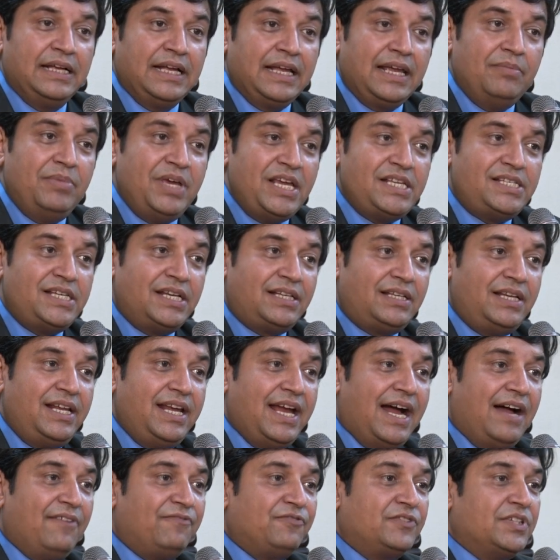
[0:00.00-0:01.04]

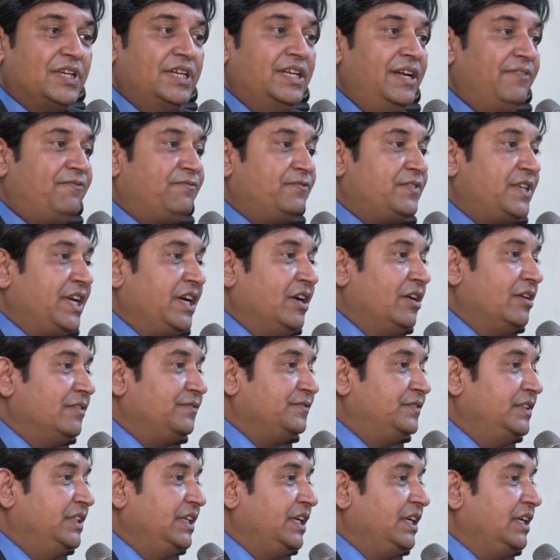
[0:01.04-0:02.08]
immediately after lifting
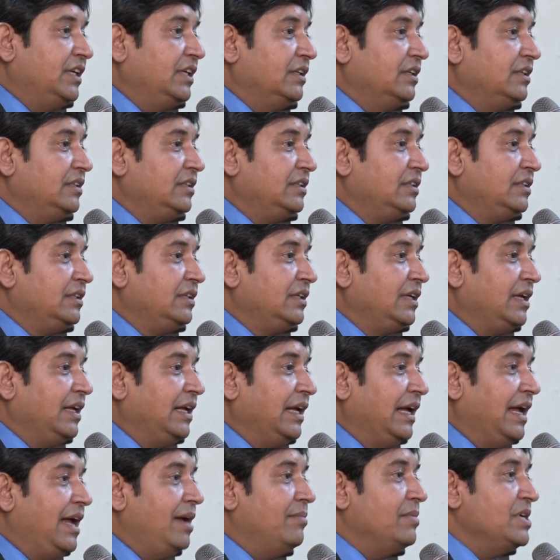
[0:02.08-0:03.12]
of the
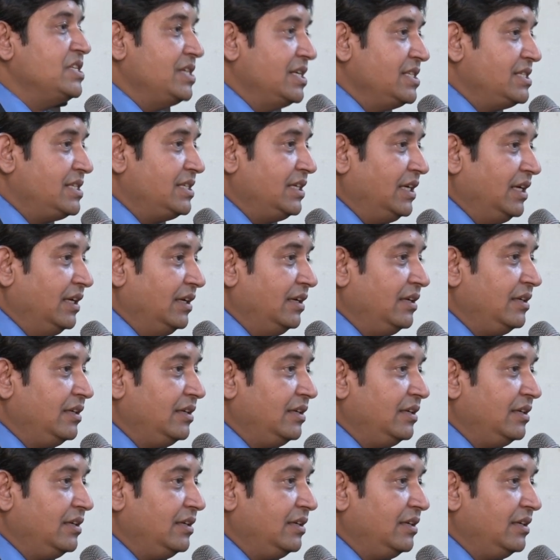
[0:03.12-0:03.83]
emergency,